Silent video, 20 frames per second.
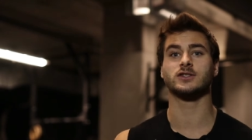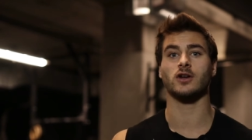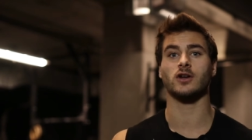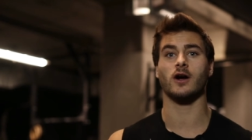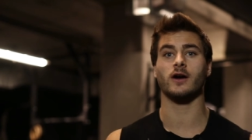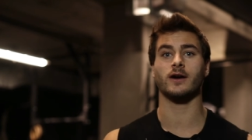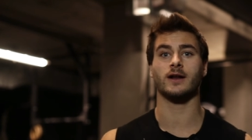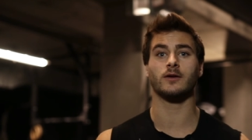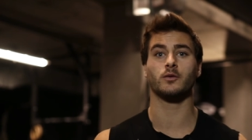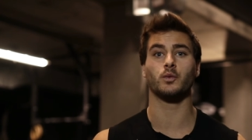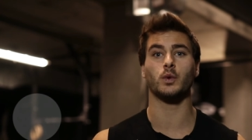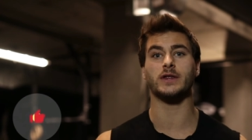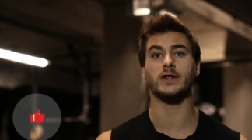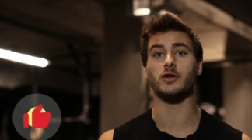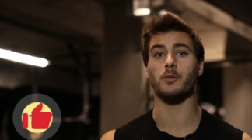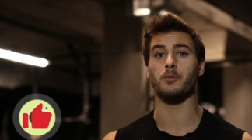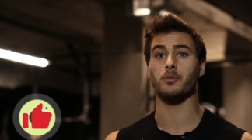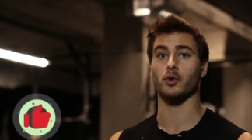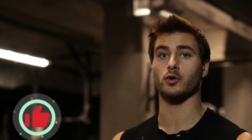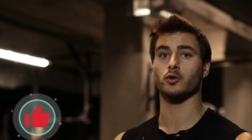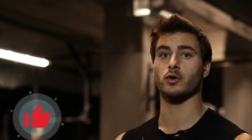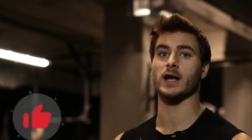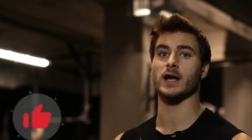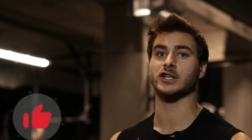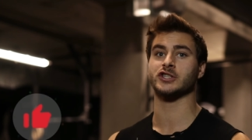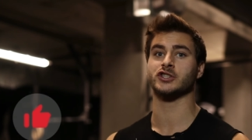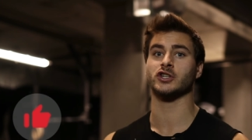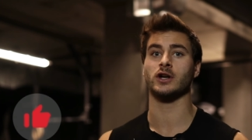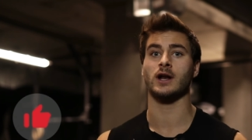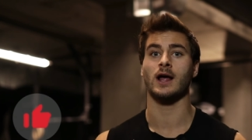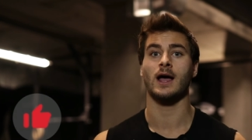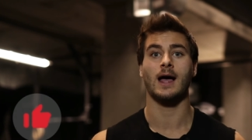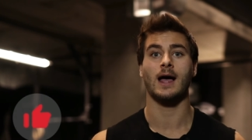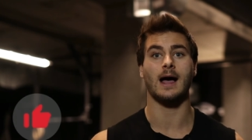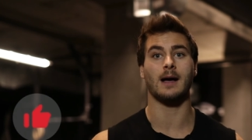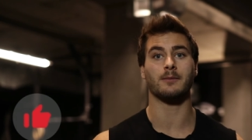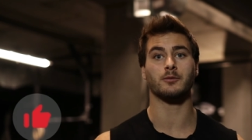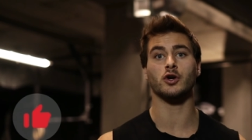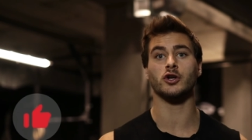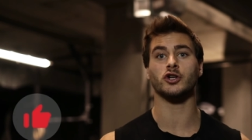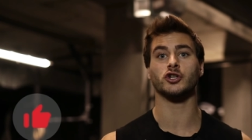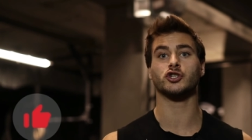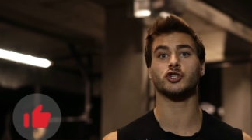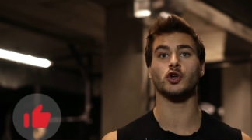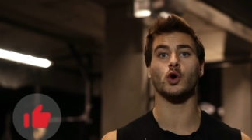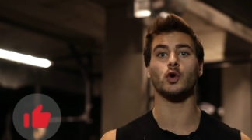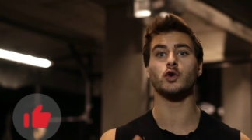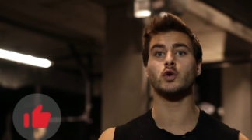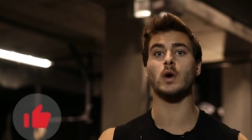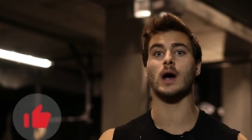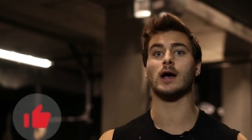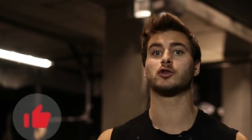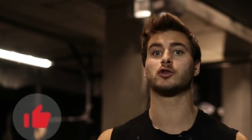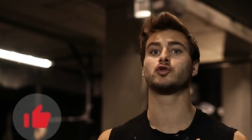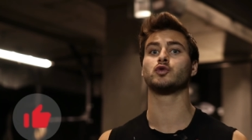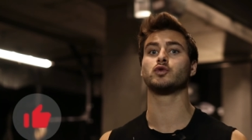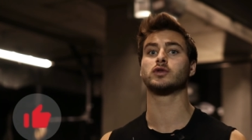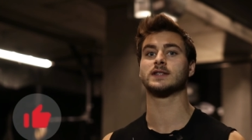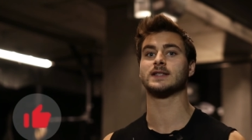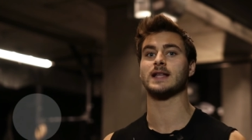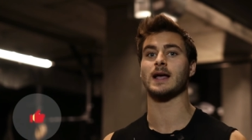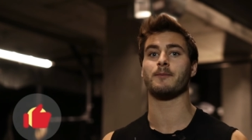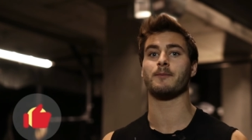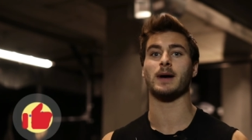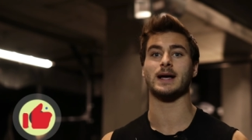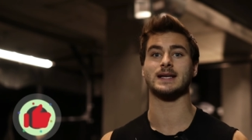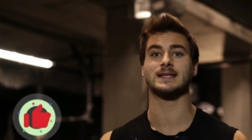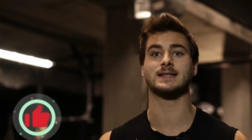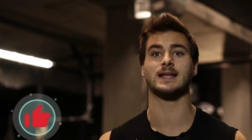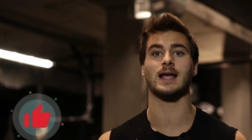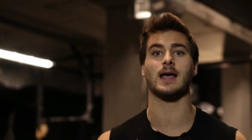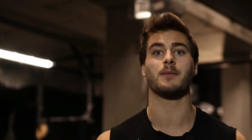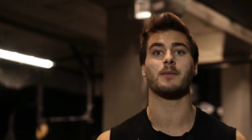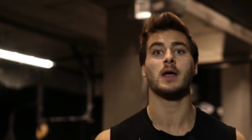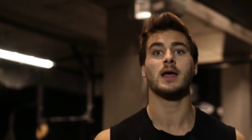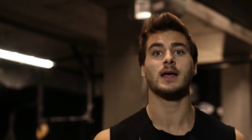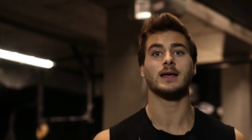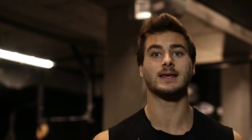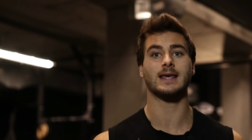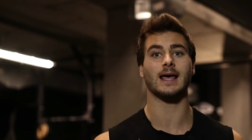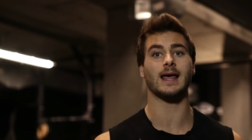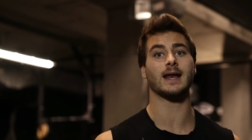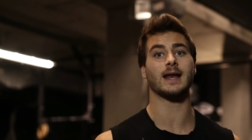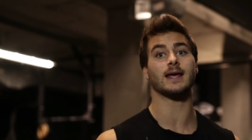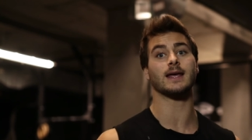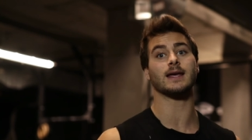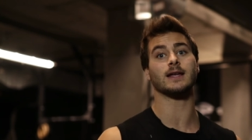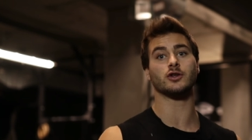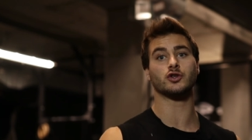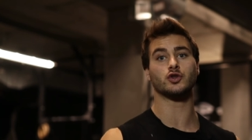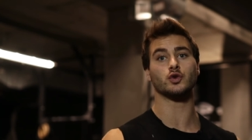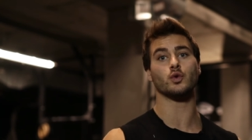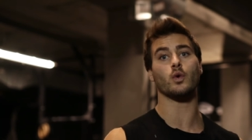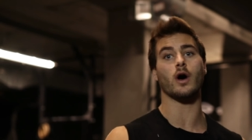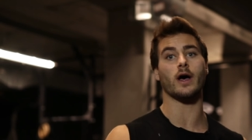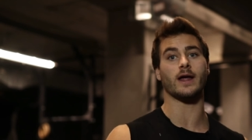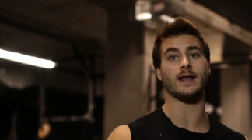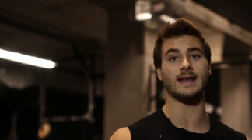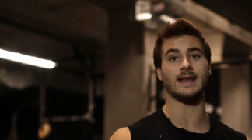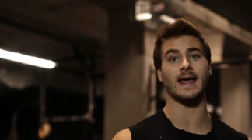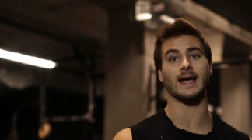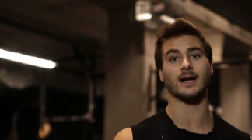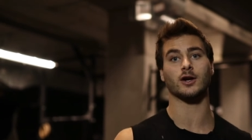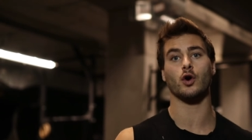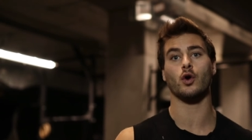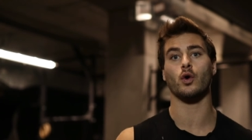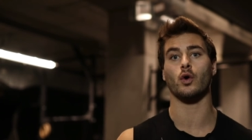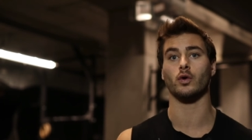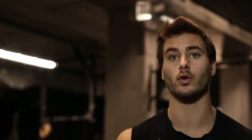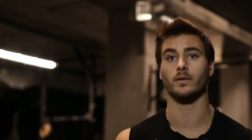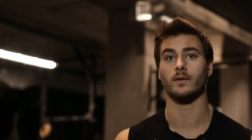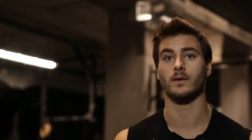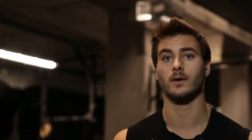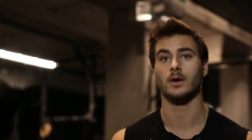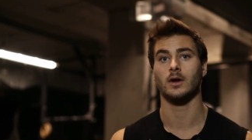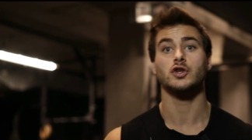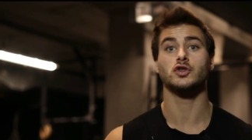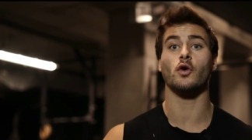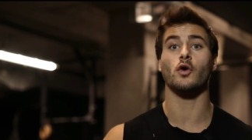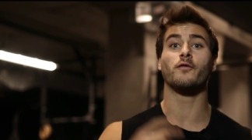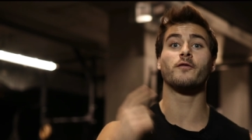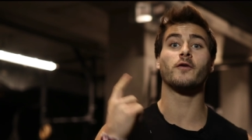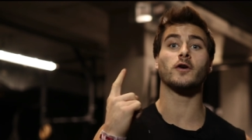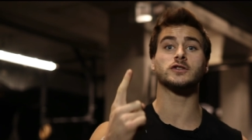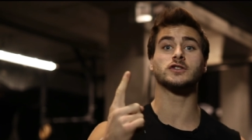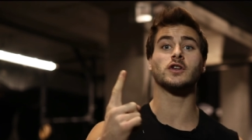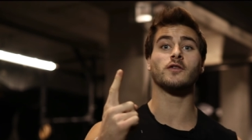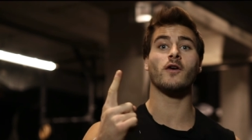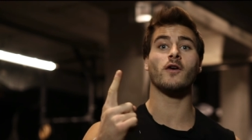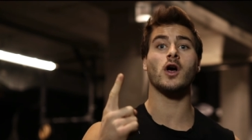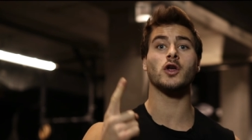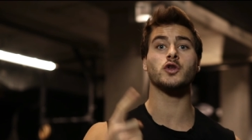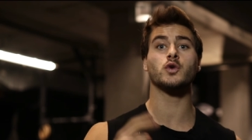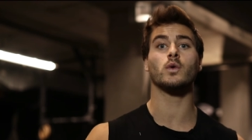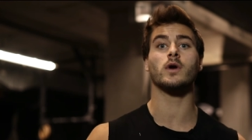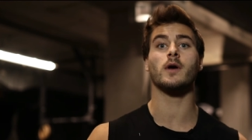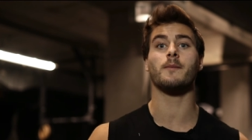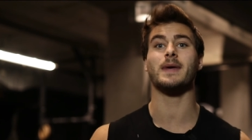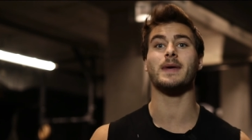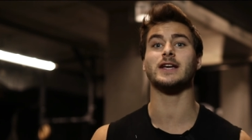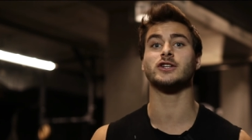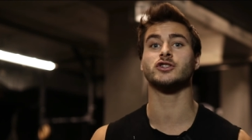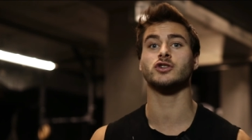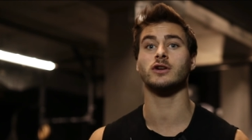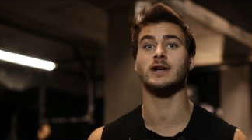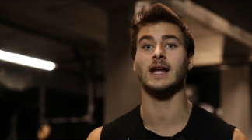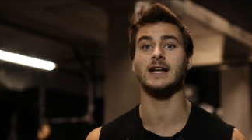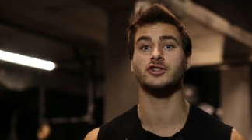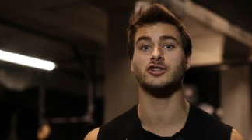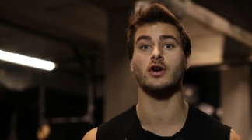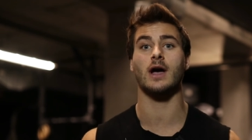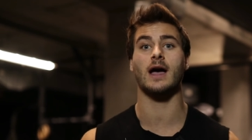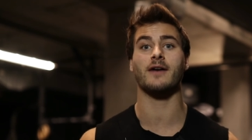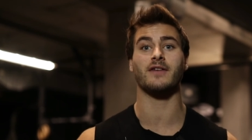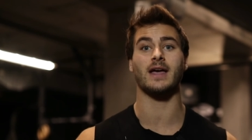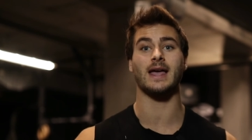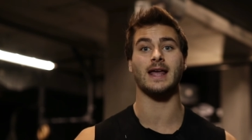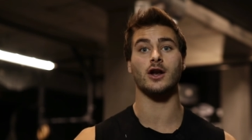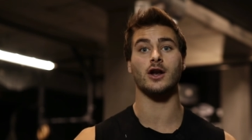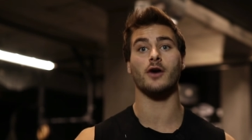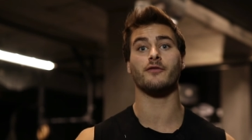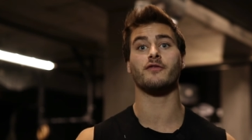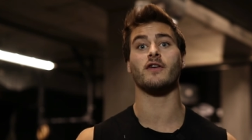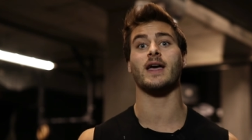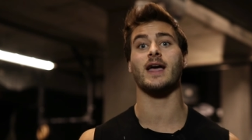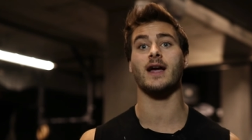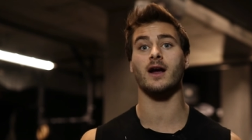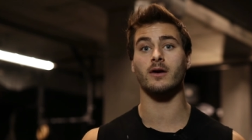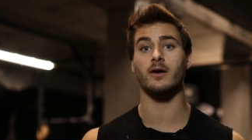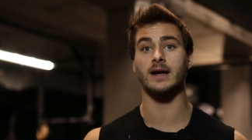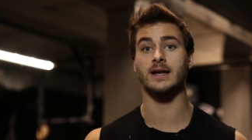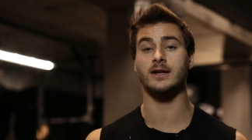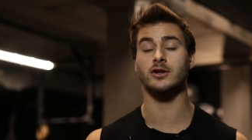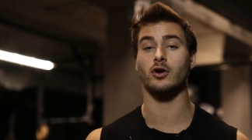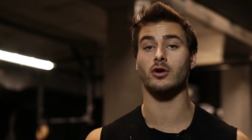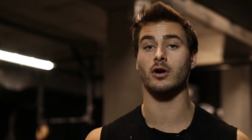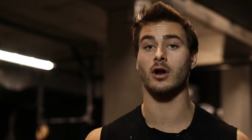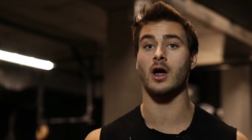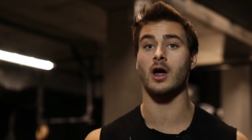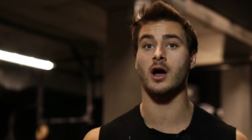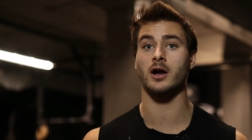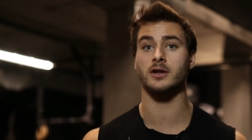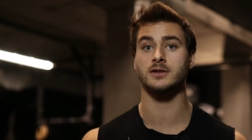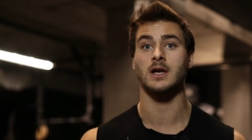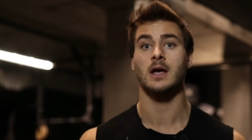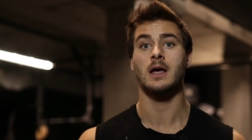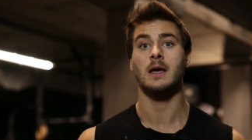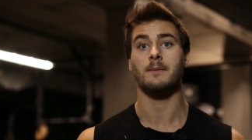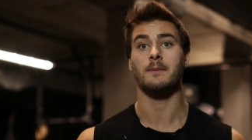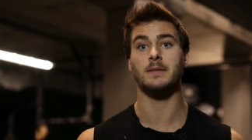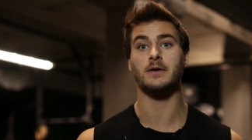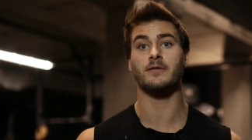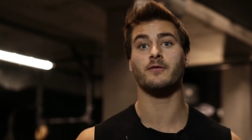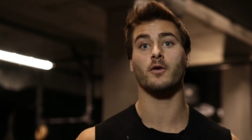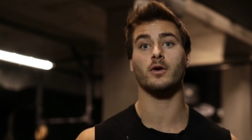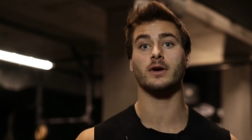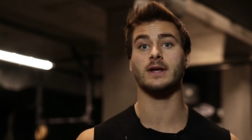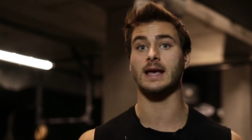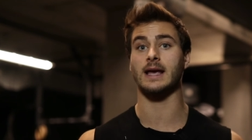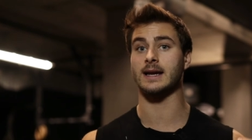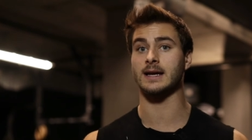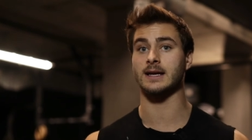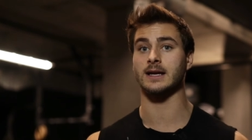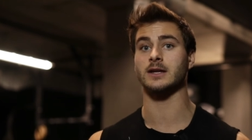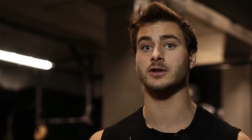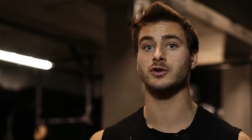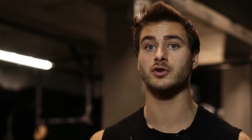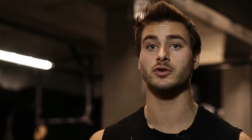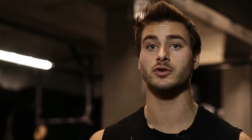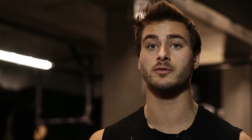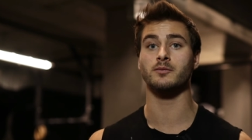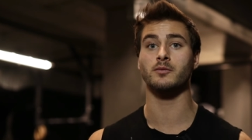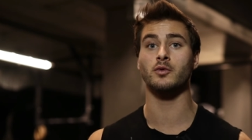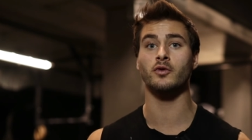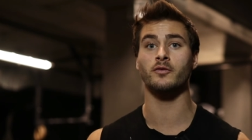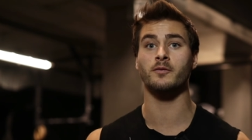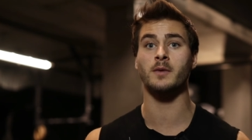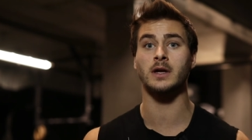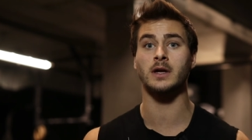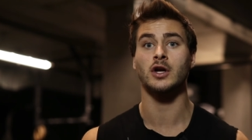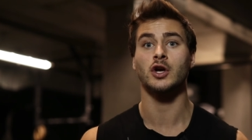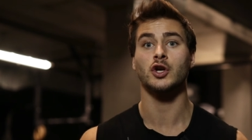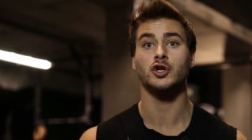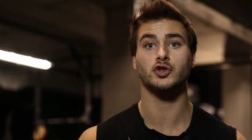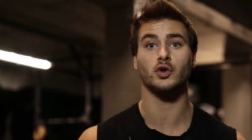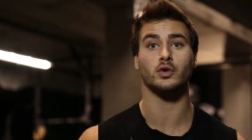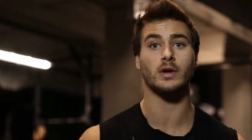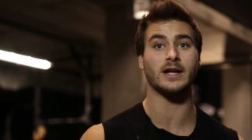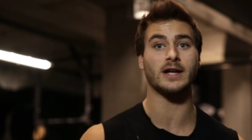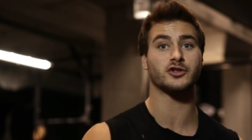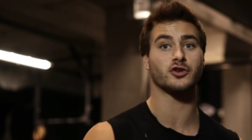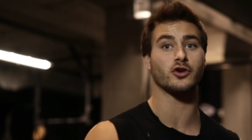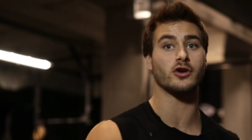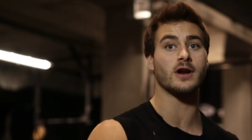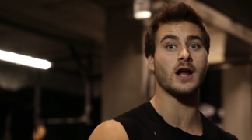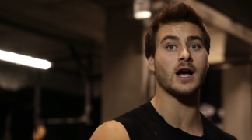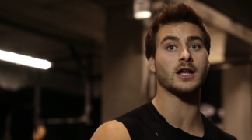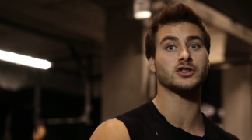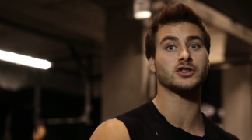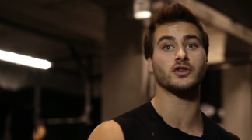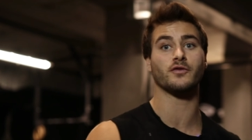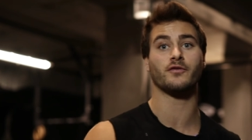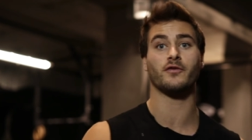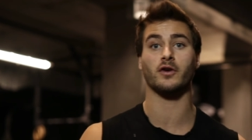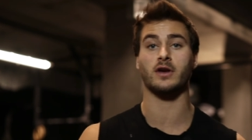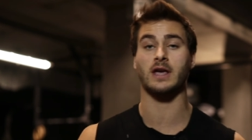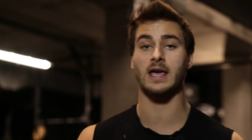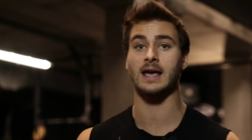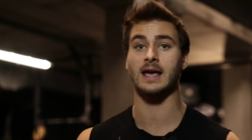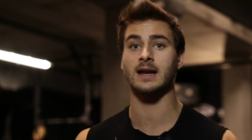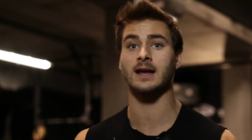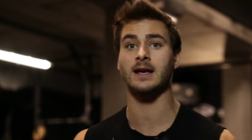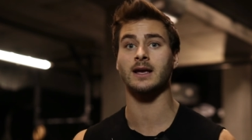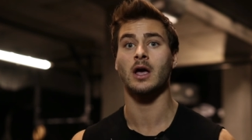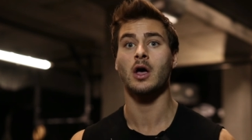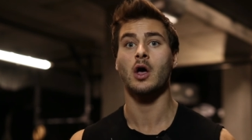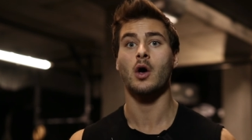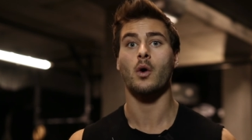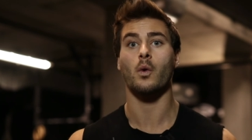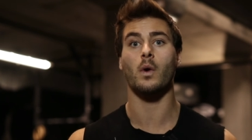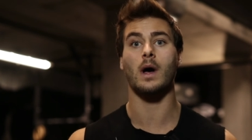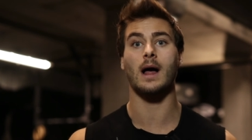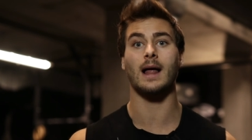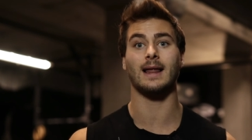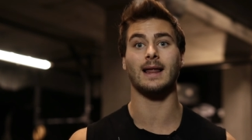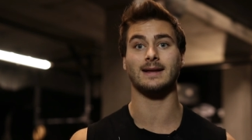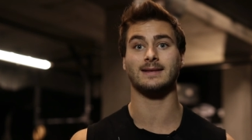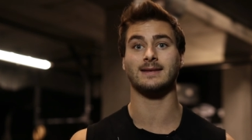started with the progression, I'm gonna show you how to step by step get into a neck hold. So first of all, you wanna make sure that you have enough air in your lungs before getting into the movement so that you're not suffocating while